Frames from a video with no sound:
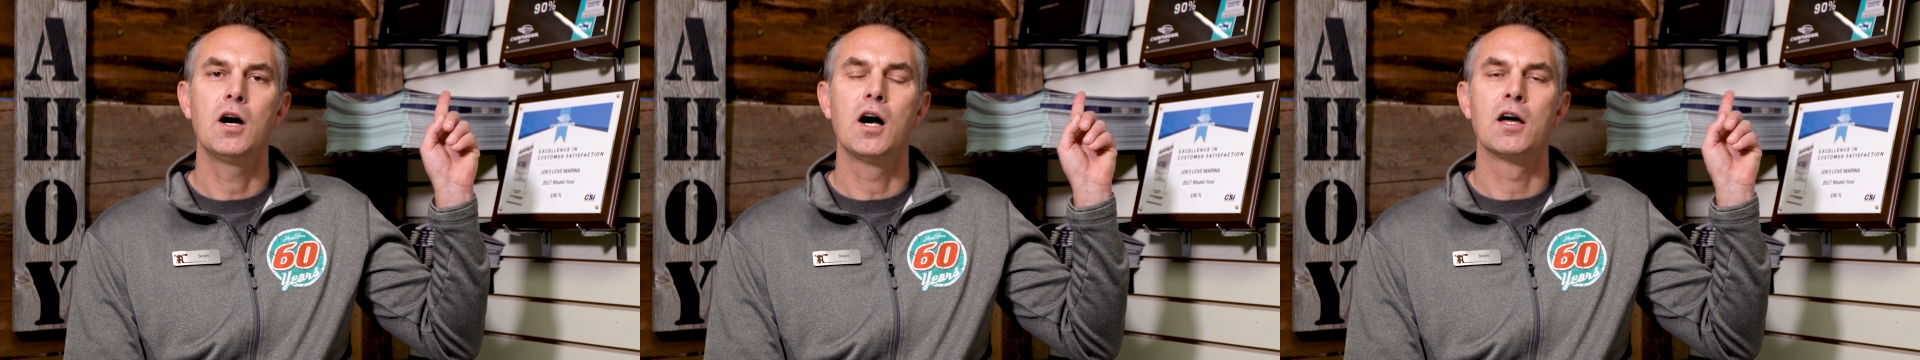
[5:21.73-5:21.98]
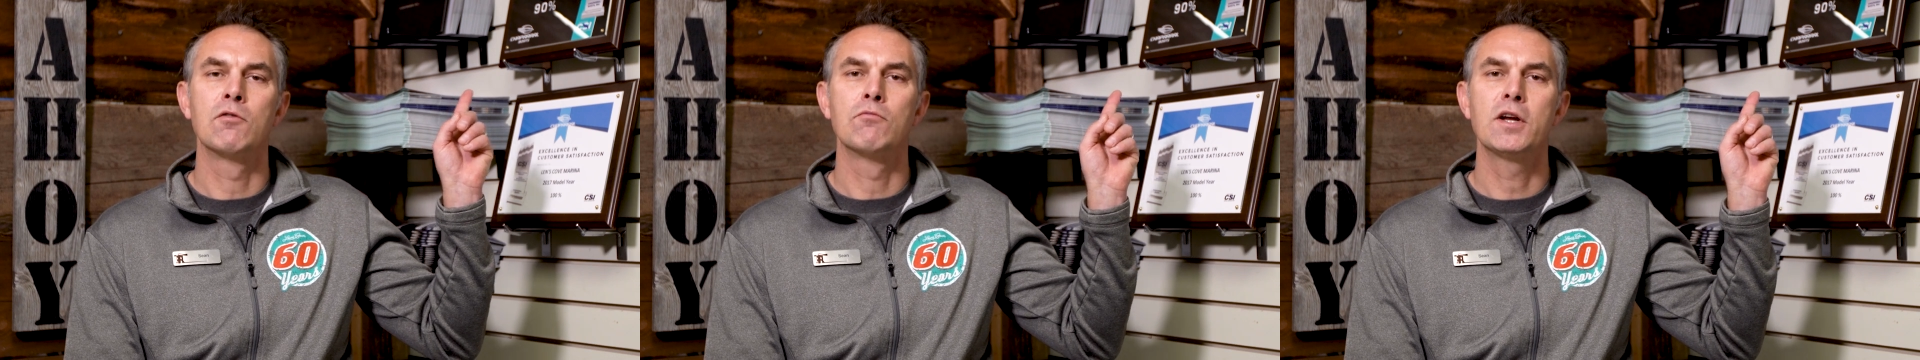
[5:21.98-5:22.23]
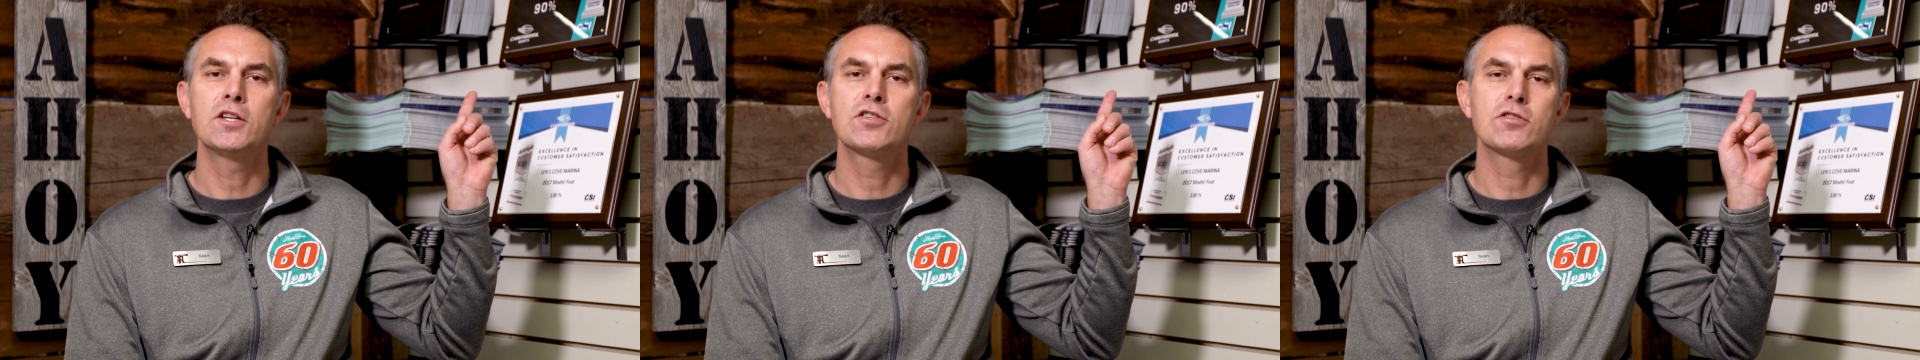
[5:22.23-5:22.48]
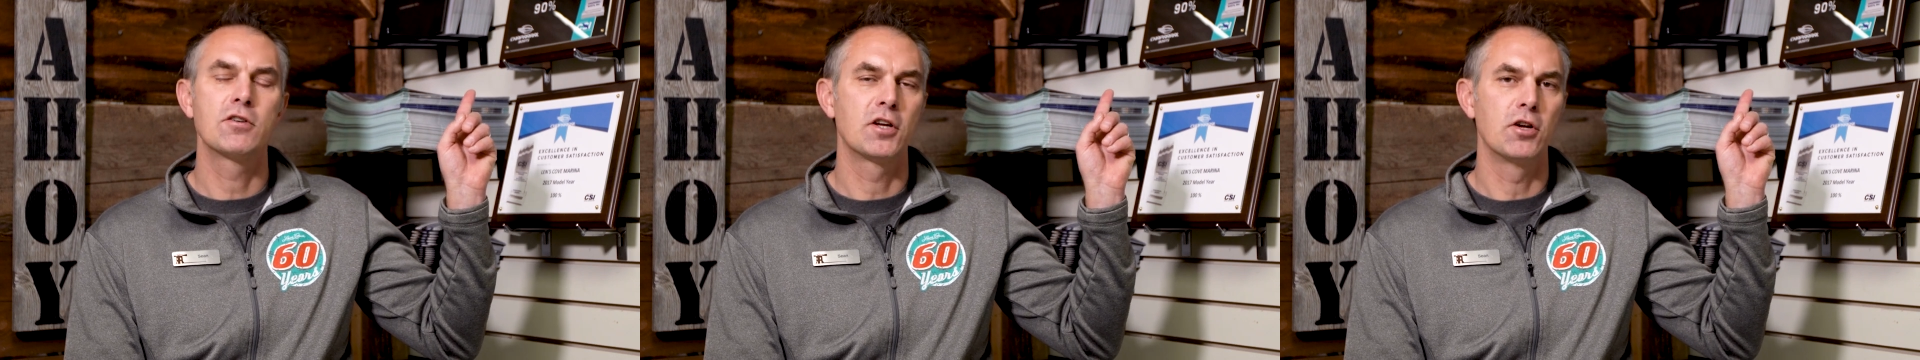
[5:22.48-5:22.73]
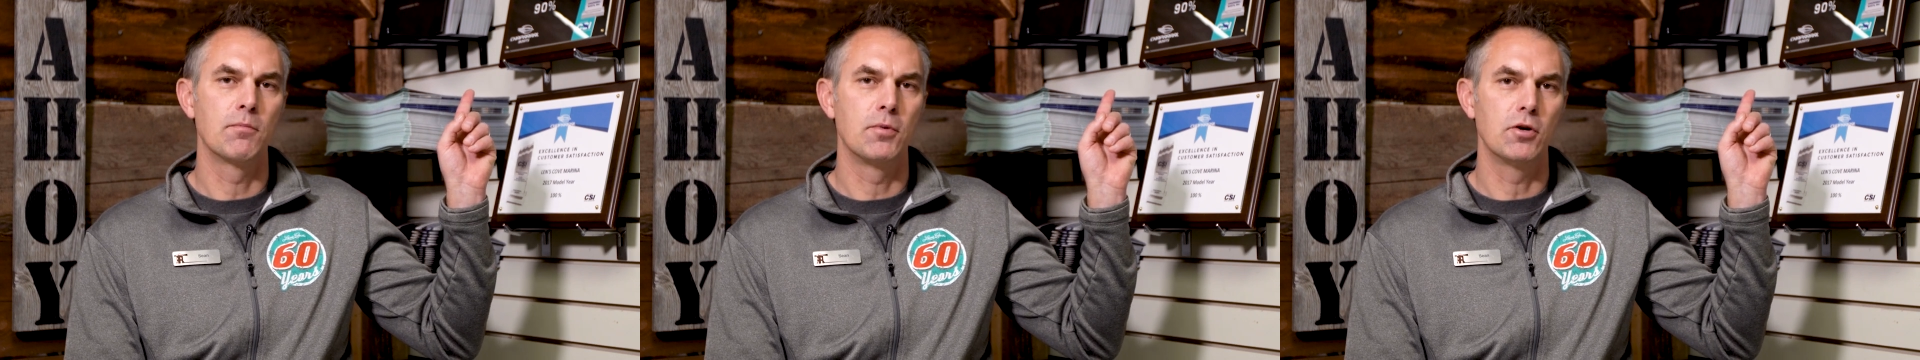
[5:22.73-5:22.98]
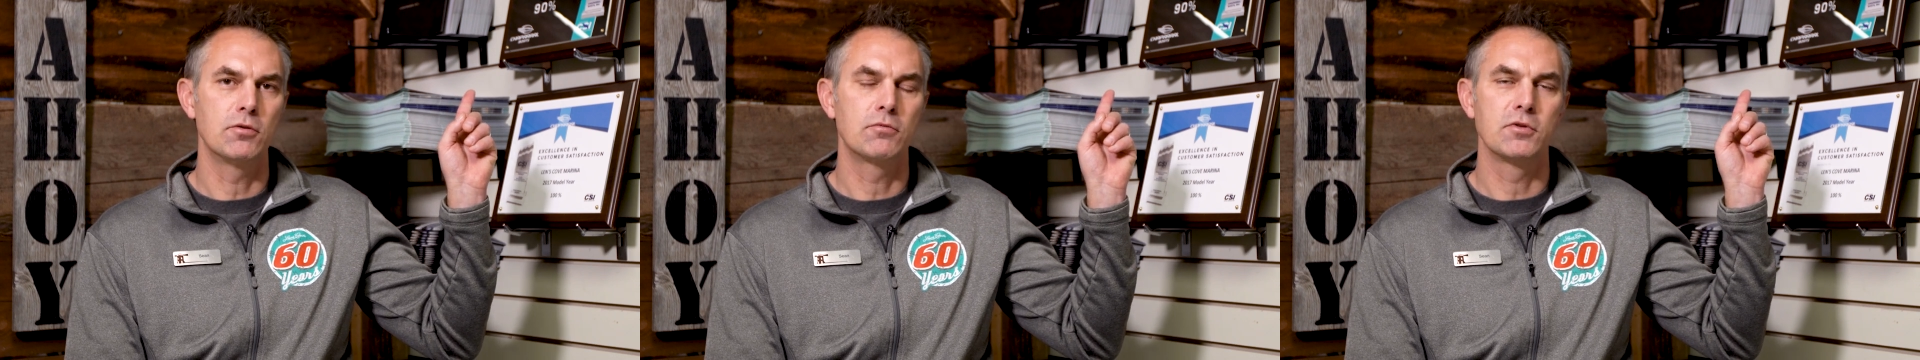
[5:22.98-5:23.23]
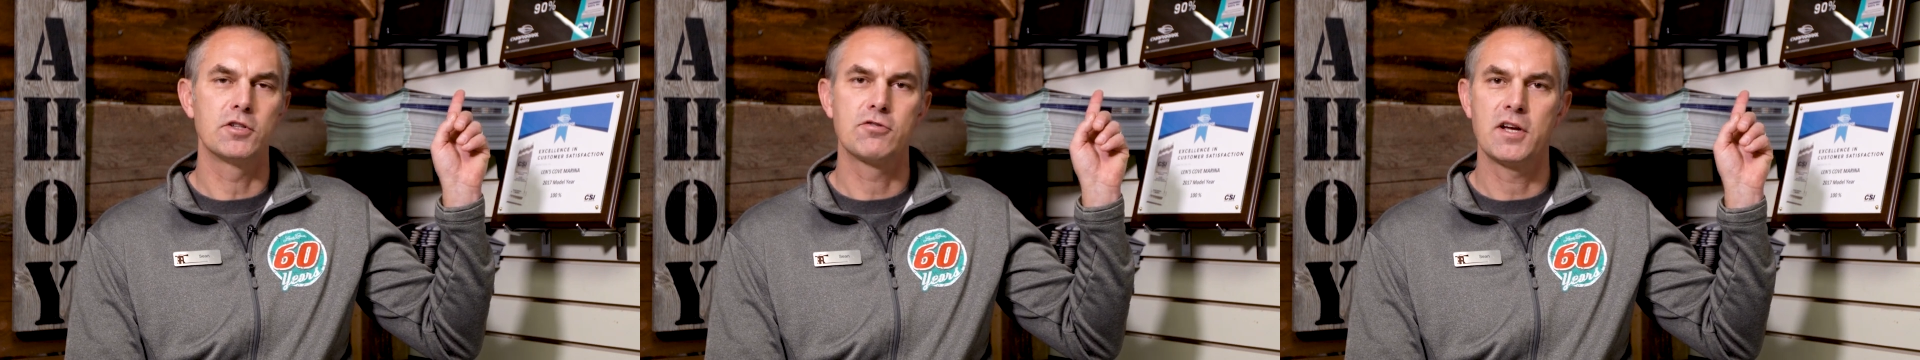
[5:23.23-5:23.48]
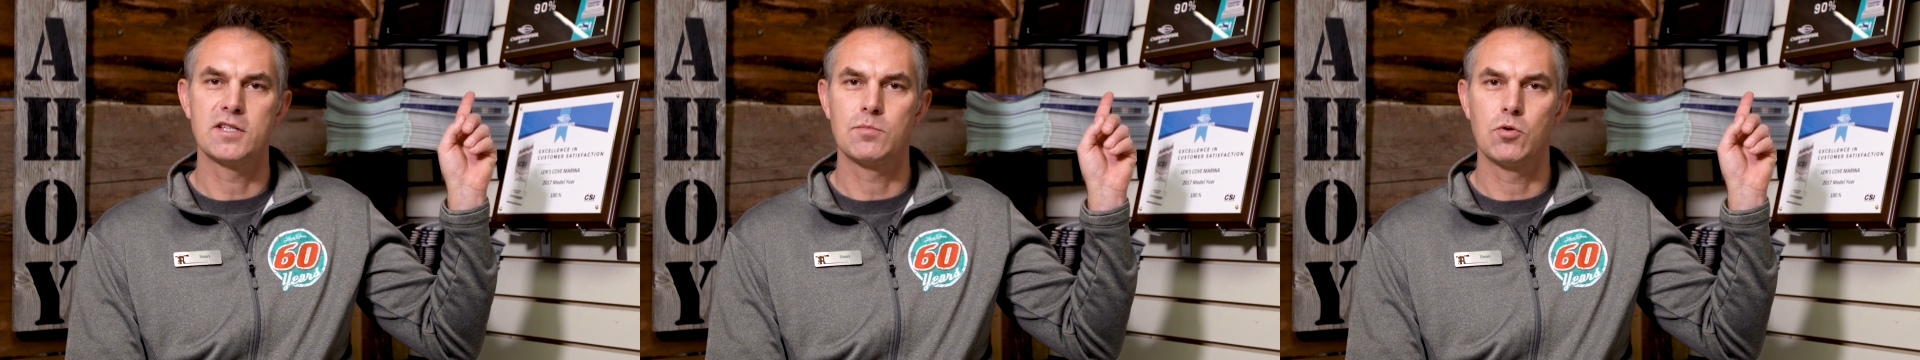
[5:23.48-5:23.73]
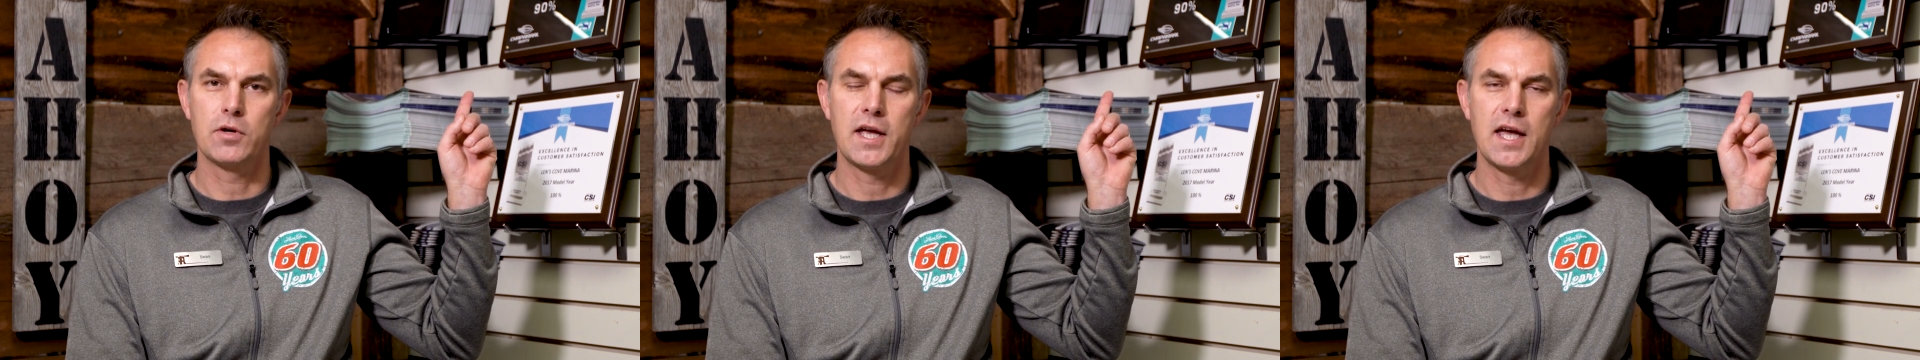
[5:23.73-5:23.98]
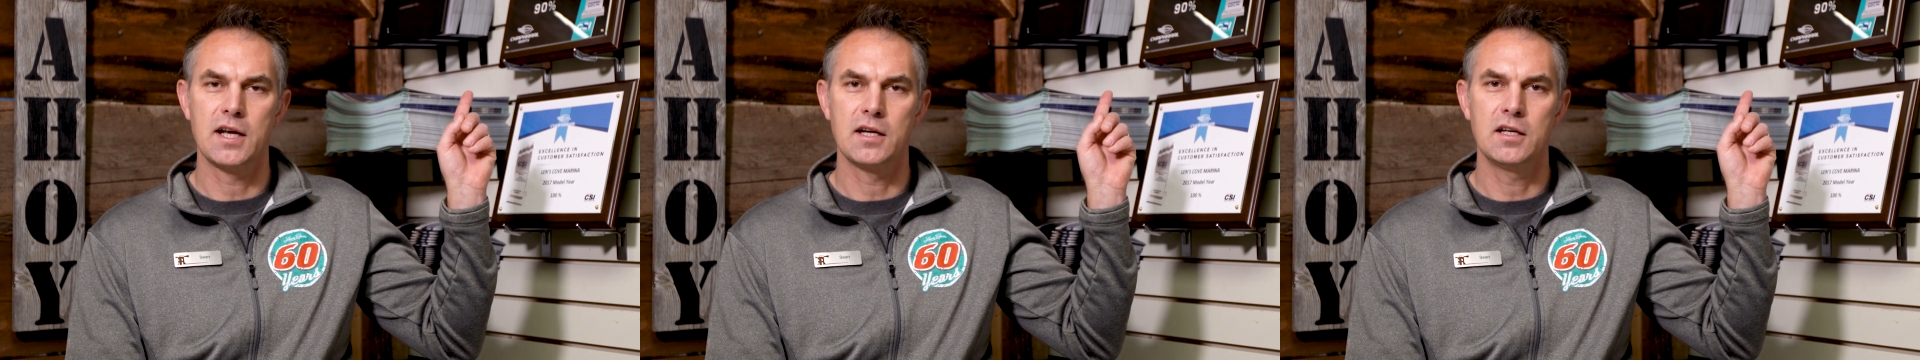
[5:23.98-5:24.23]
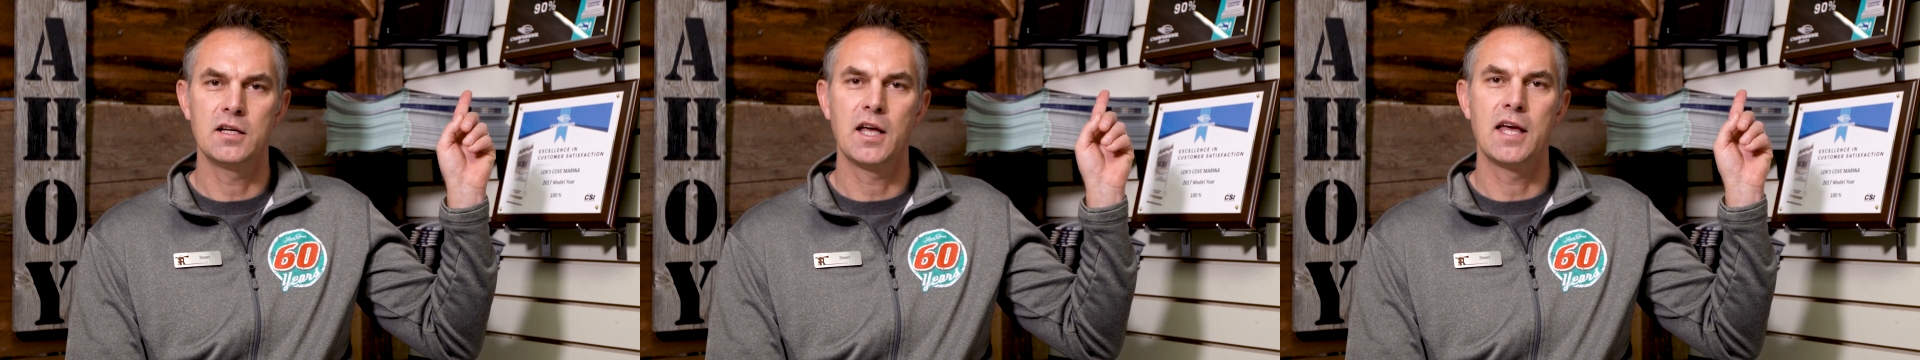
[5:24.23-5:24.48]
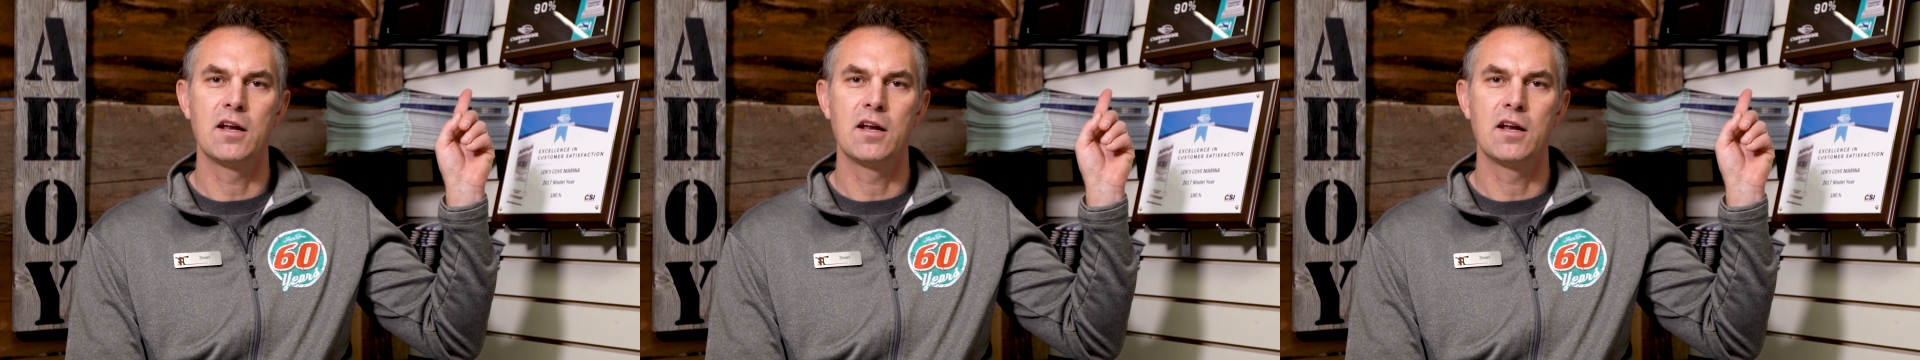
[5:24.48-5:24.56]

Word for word: on registering your boat with Transport Canada